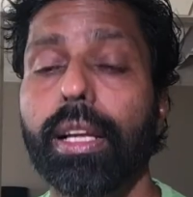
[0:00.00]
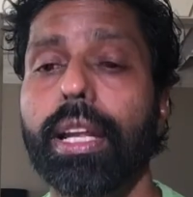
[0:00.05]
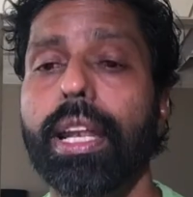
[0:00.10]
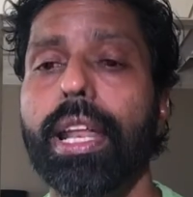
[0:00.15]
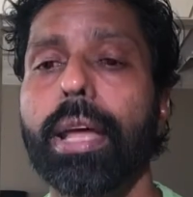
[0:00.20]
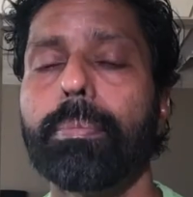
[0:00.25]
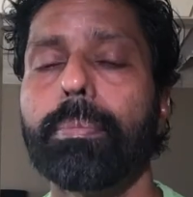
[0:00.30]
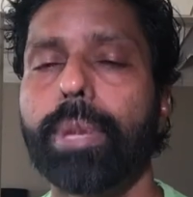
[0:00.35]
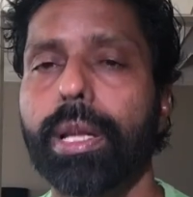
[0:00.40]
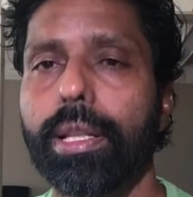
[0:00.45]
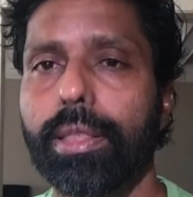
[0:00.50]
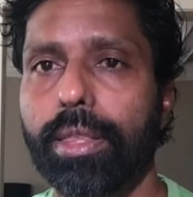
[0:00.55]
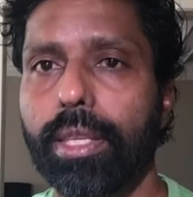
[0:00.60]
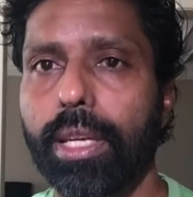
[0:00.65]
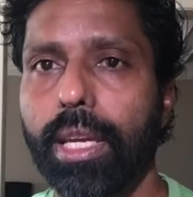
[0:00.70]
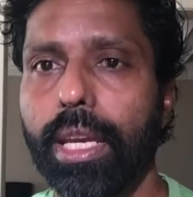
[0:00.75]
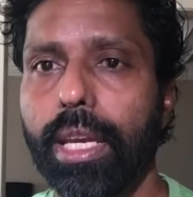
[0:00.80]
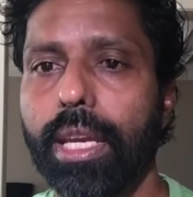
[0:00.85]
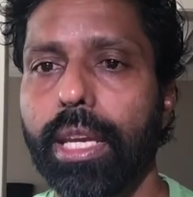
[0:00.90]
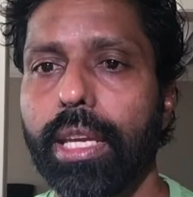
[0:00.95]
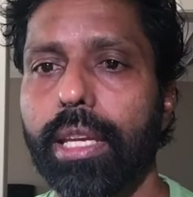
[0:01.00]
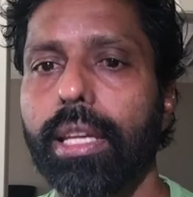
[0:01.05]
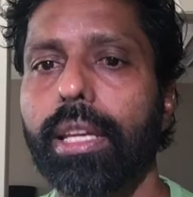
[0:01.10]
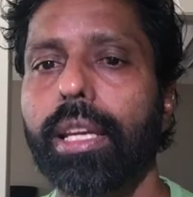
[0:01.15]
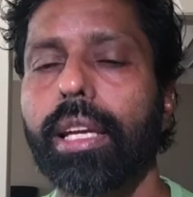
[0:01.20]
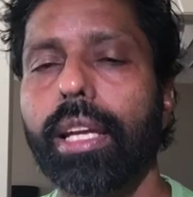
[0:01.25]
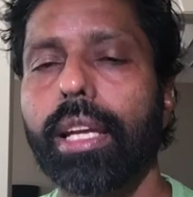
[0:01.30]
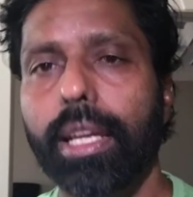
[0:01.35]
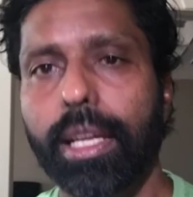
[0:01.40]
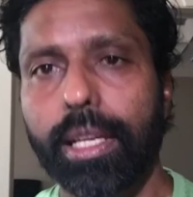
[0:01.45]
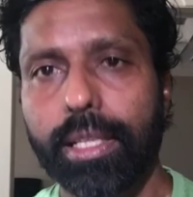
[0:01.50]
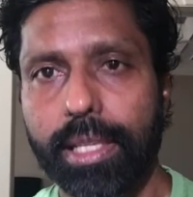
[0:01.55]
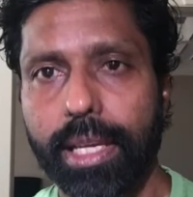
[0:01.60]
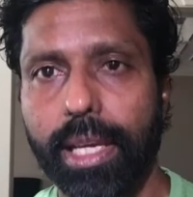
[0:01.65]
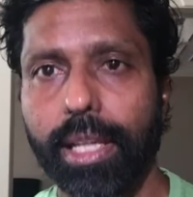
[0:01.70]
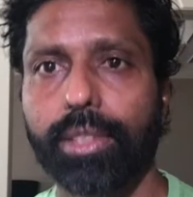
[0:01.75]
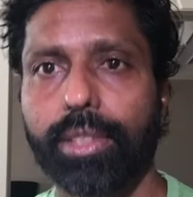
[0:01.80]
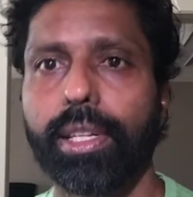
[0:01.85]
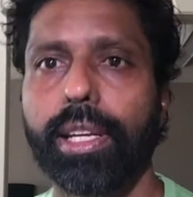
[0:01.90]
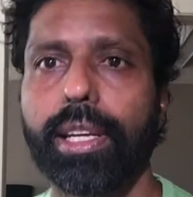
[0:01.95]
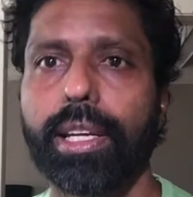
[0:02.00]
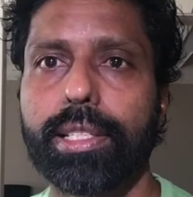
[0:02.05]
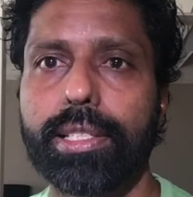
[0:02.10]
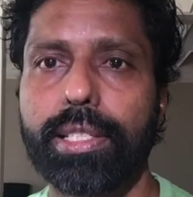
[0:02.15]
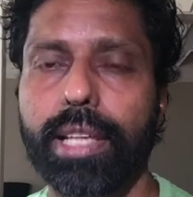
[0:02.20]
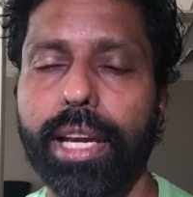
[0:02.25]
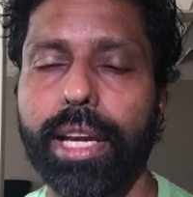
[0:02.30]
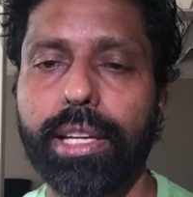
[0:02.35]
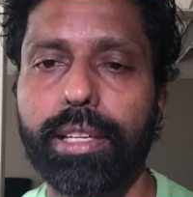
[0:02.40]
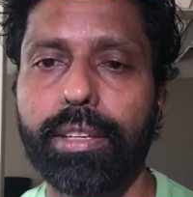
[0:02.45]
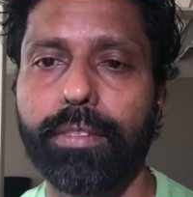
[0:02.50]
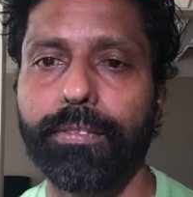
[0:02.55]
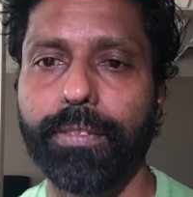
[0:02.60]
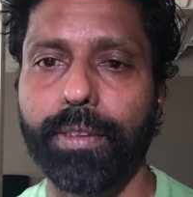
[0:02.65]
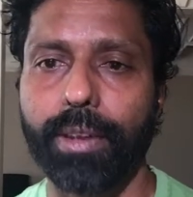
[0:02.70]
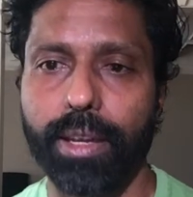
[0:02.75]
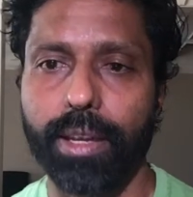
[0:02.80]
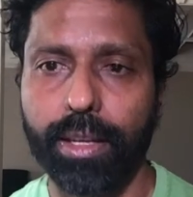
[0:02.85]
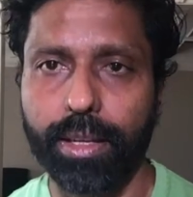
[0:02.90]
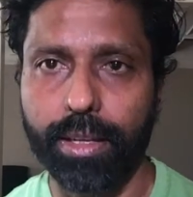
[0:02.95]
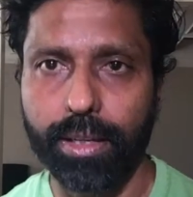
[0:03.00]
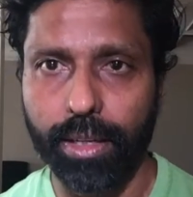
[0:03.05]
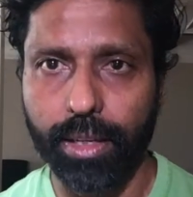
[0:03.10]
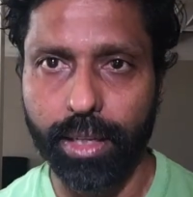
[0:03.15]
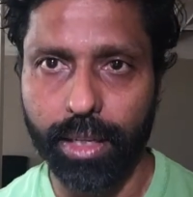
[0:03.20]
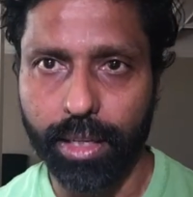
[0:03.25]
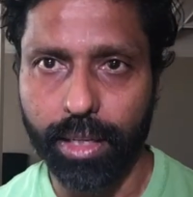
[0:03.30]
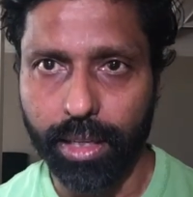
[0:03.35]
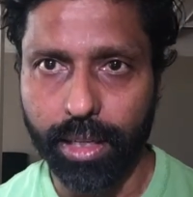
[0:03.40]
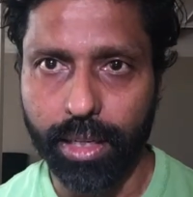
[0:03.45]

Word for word: Number three is actually a scientific uh,